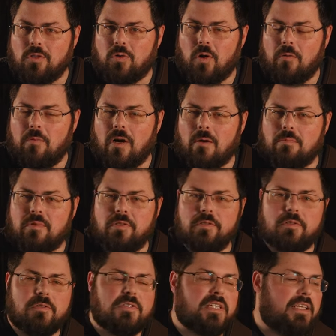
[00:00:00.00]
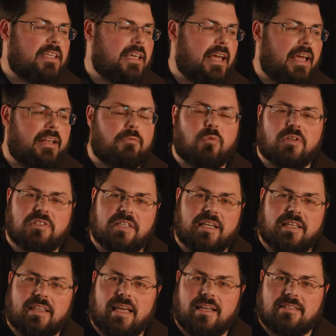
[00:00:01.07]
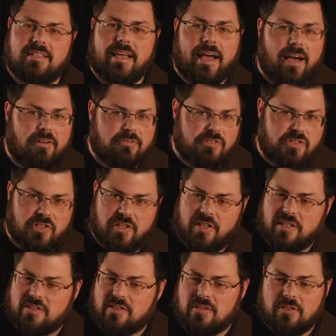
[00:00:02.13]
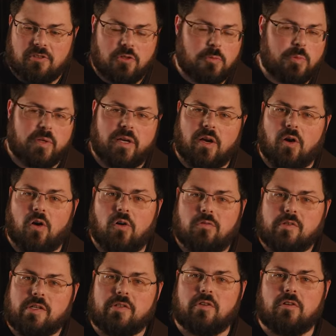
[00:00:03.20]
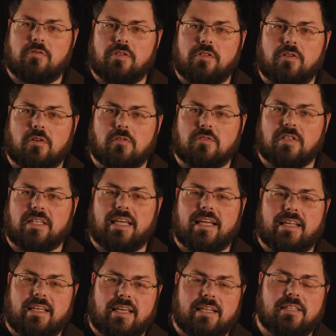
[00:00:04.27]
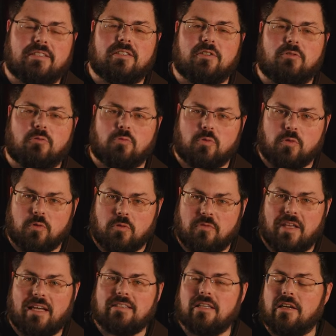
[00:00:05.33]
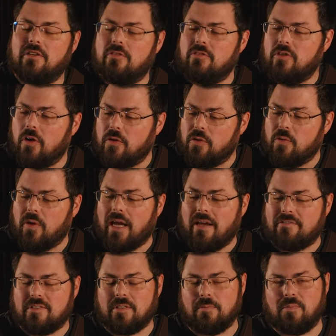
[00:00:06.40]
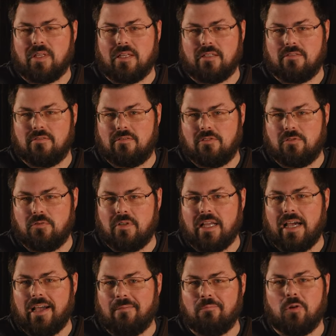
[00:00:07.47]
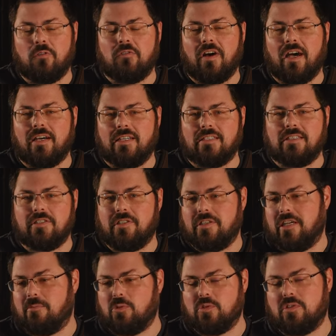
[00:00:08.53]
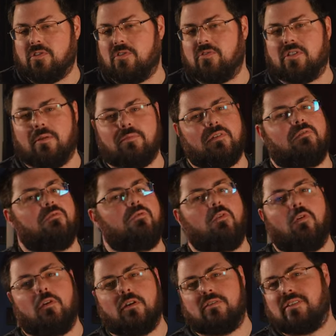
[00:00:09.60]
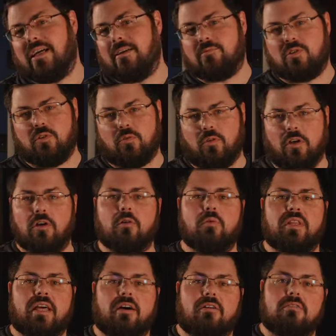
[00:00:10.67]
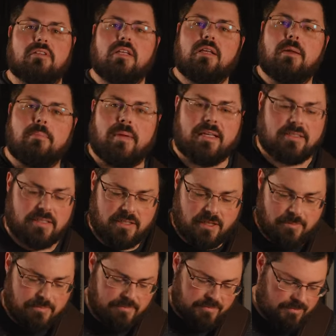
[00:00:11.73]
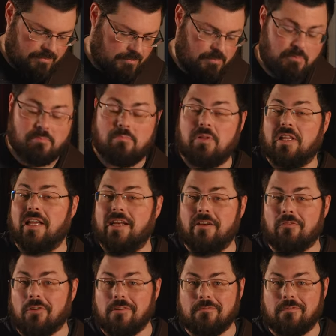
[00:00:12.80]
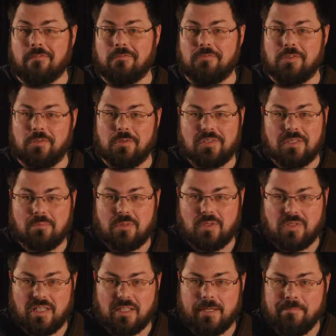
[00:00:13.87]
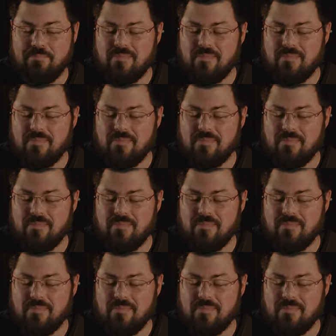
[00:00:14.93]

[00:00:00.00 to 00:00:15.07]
twelve bar blues. Again, once you get that down, just loop it over and over and over again and get it to groove. That's how you know you have something. Do not move on until you're able to do something four times in a row without messing up. Plenty of room for flukes in music.